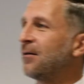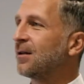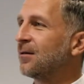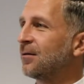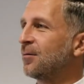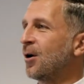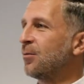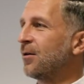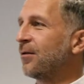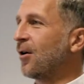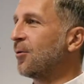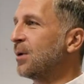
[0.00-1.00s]
everything from
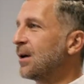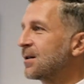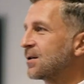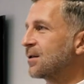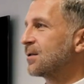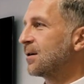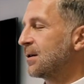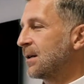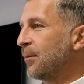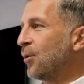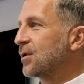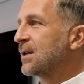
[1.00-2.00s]
homophobia to, to he's
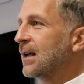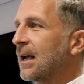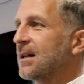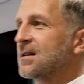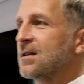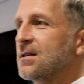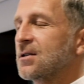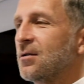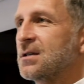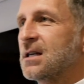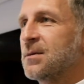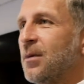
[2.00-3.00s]
had prostate cancer, so
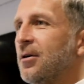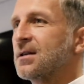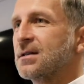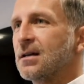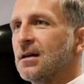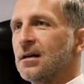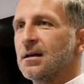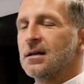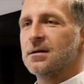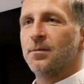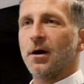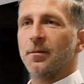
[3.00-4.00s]
he's yeah, experienced he's,
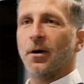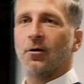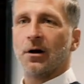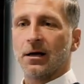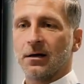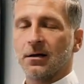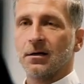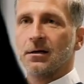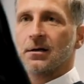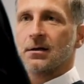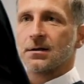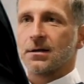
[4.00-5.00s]
uh, bipolar. Sorry.
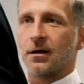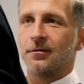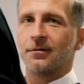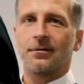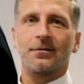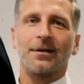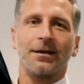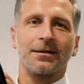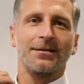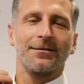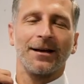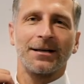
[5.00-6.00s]
So
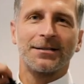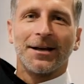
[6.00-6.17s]
thanks, thanks,